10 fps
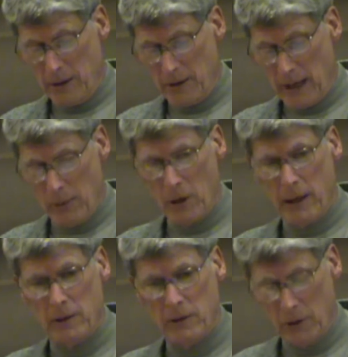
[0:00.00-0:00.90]
then
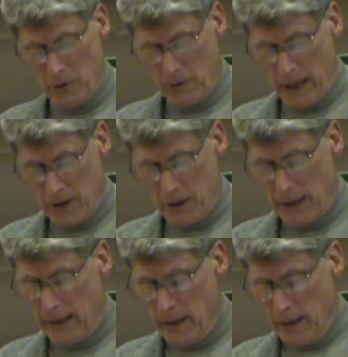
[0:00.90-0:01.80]
timeline is no
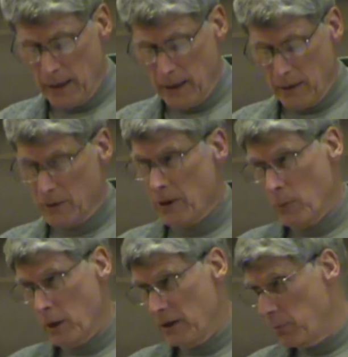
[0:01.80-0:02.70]
tragedy, and in
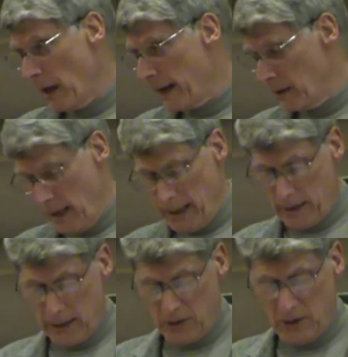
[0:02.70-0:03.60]
some ways Black
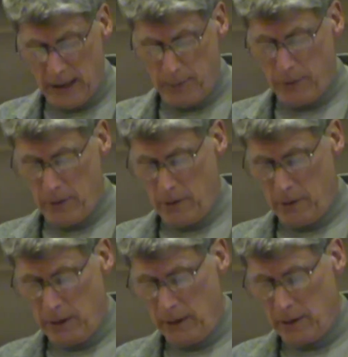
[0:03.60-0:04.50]
Knight digs deeper
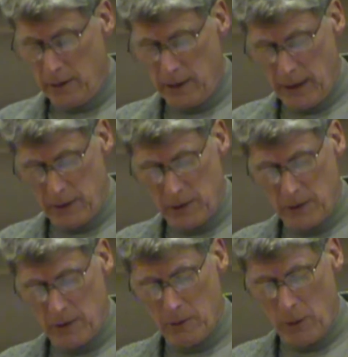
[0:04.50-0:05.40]
into the
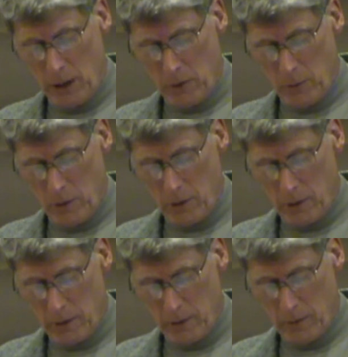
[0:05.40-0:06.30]
tensions of the modern world.